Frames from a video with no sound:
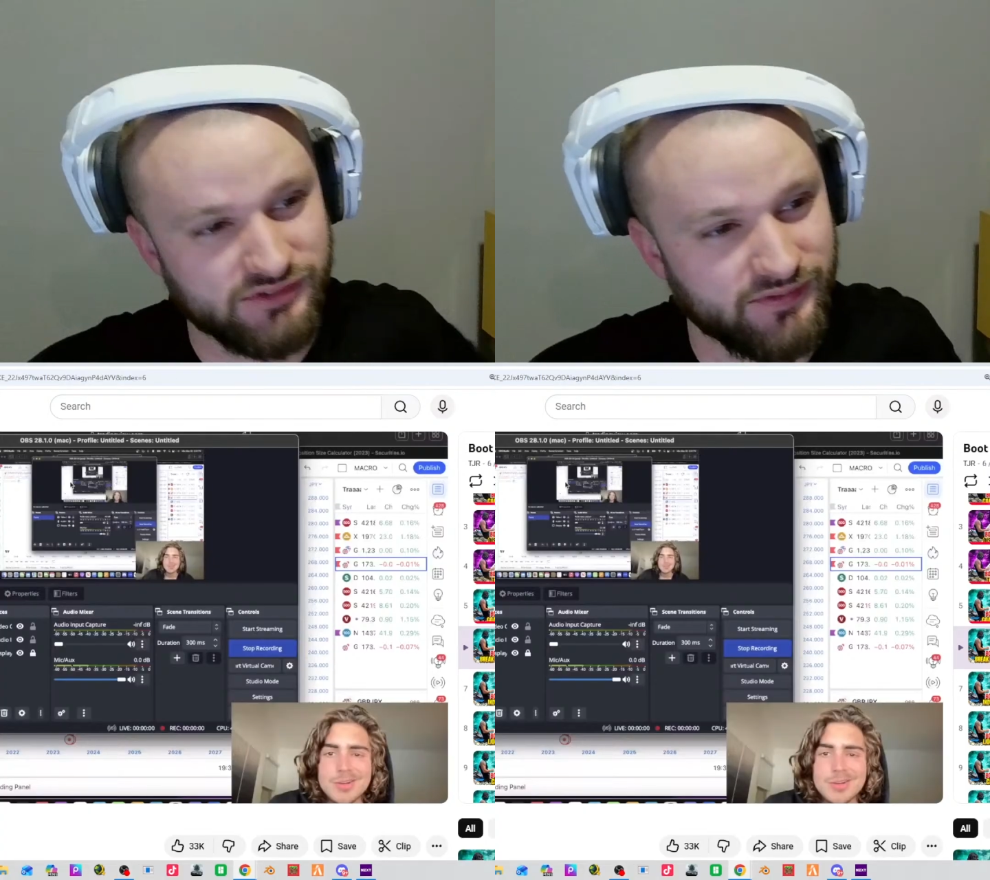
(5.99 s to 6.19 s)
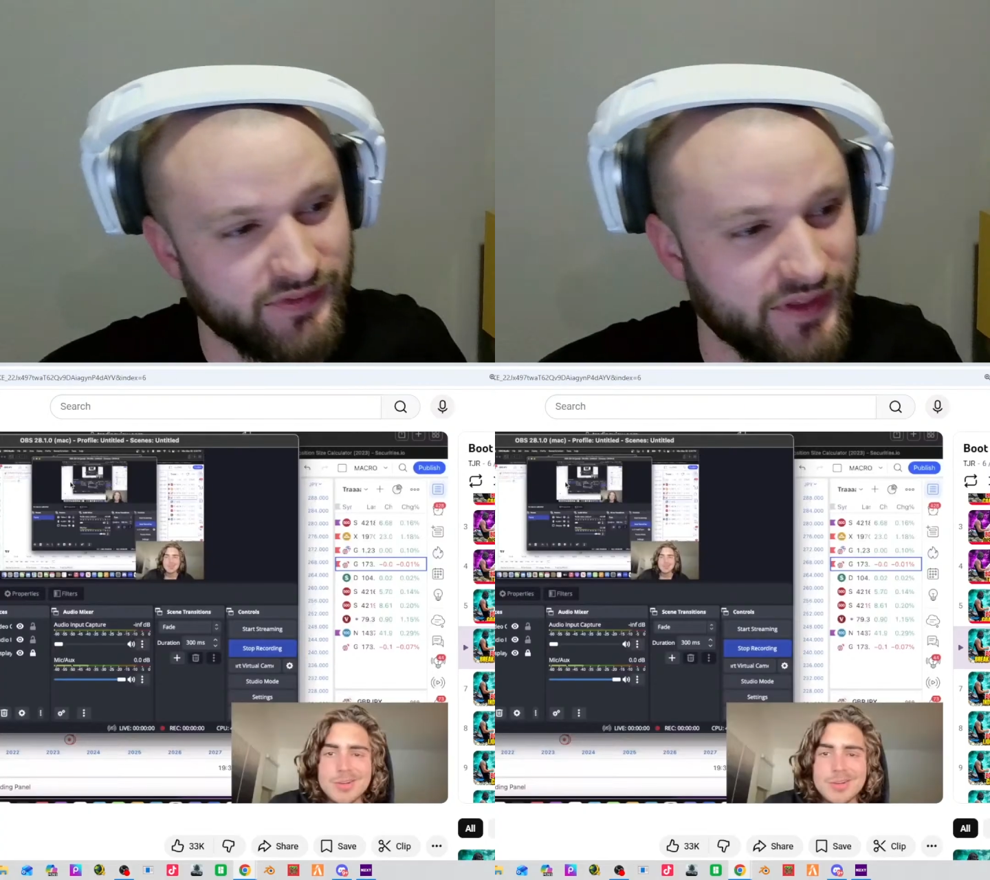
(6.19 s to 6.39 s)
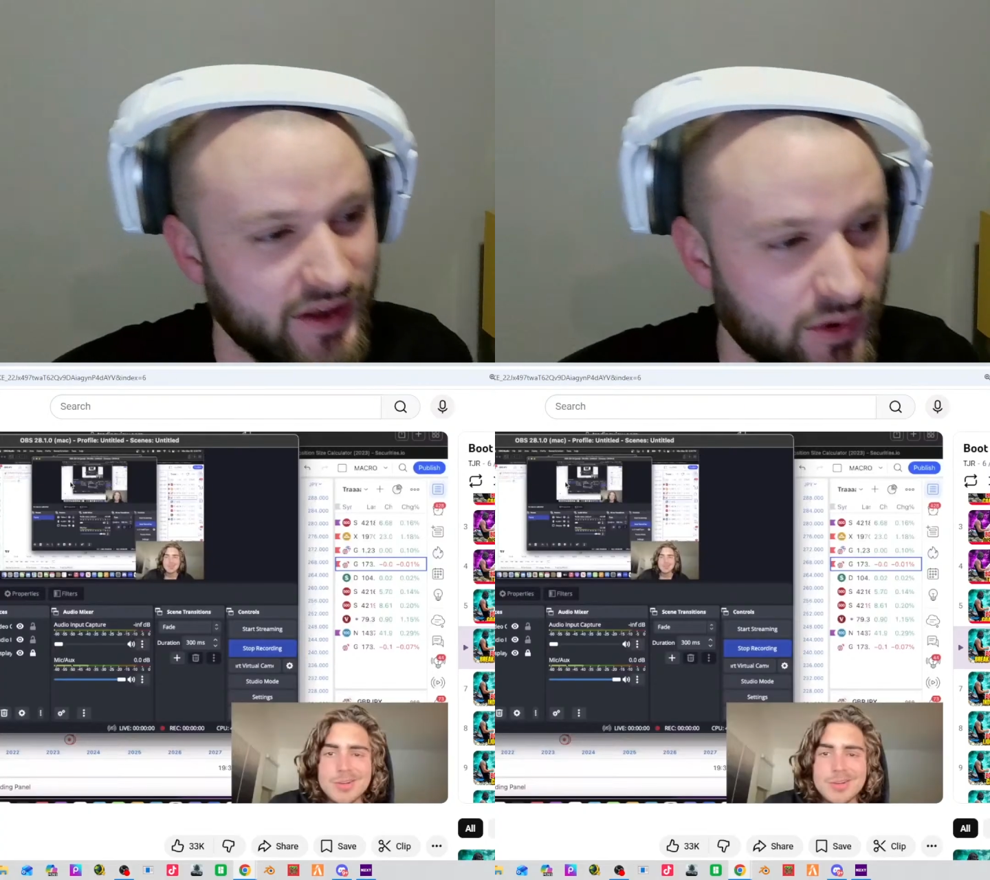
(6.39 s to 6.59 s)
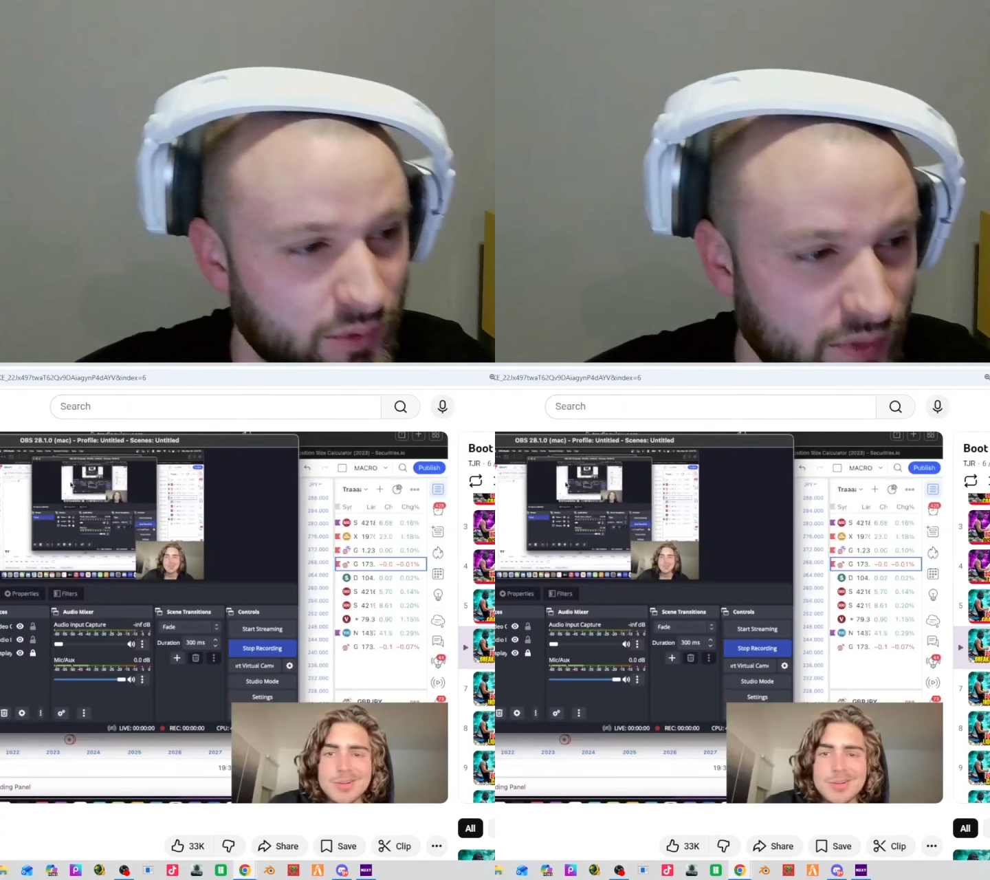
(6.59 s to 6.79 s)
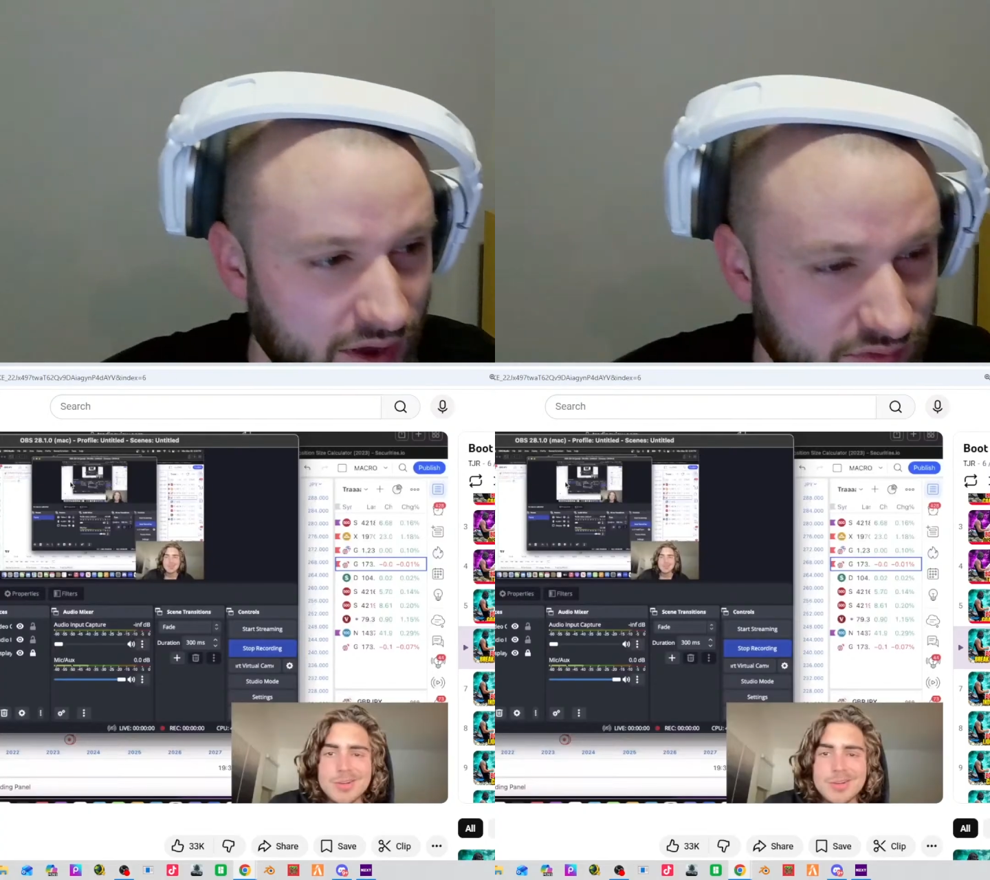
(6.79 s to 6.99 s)
to not going
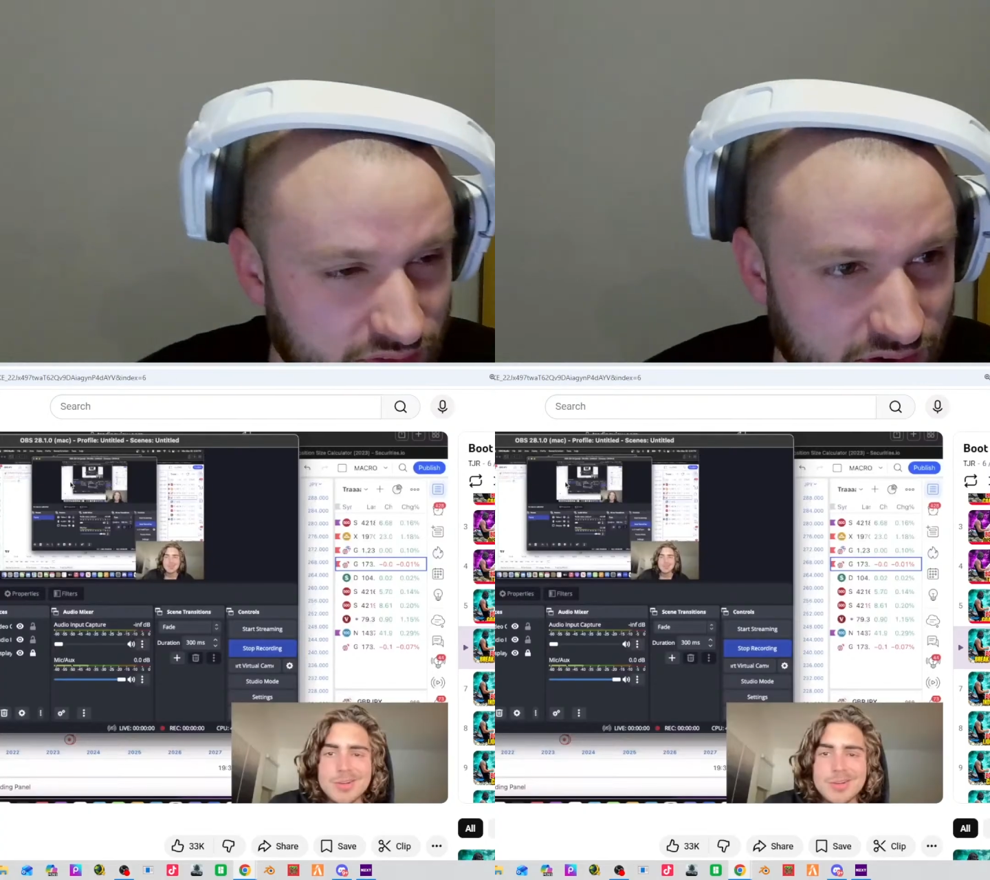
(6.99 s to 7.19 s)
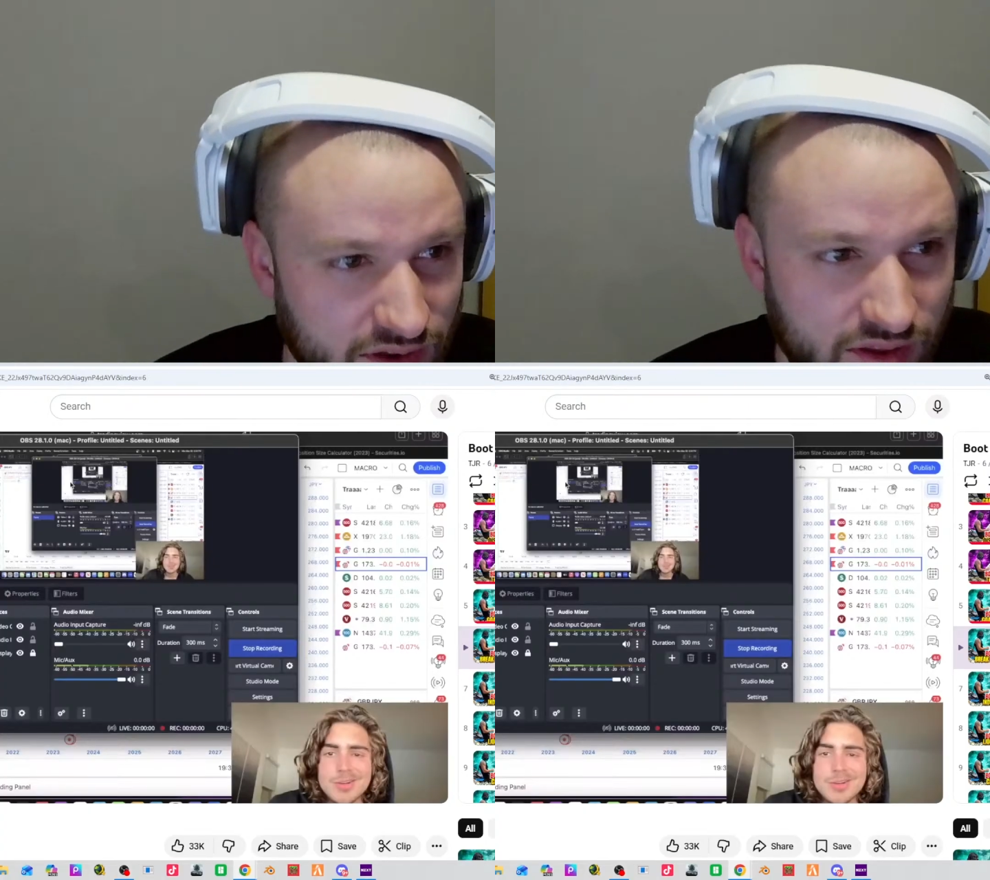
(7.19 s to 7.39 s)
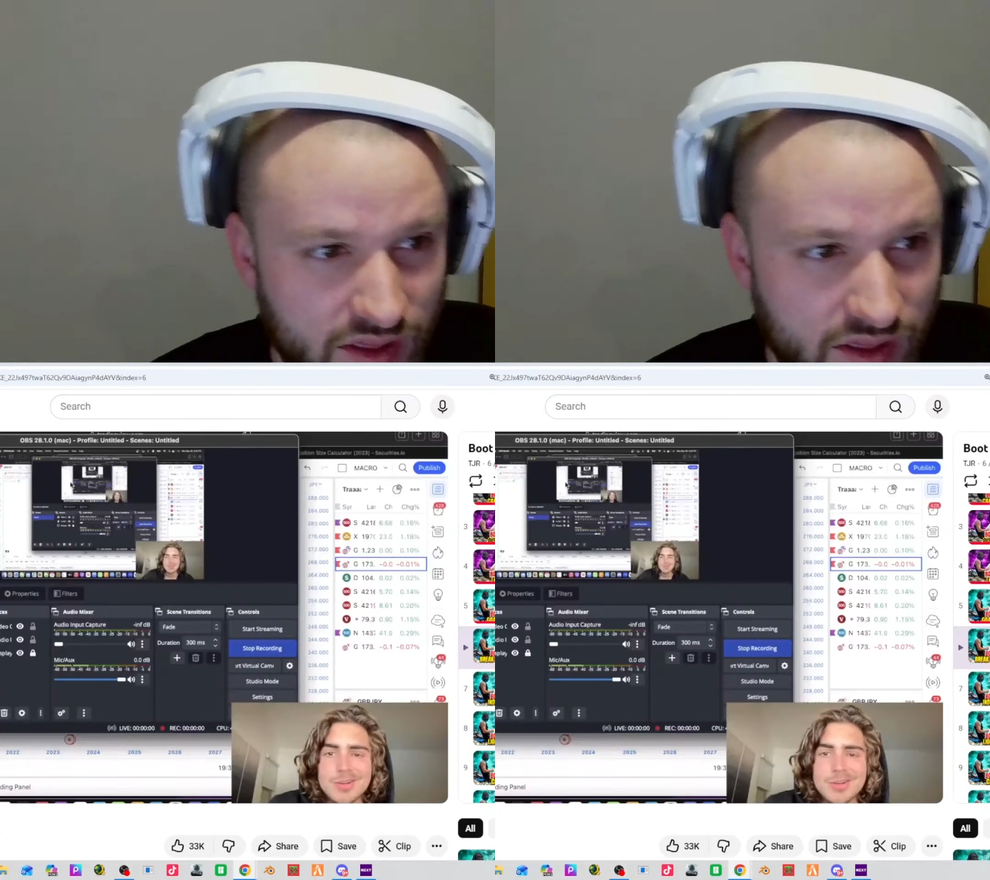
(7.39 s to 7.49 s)
live today,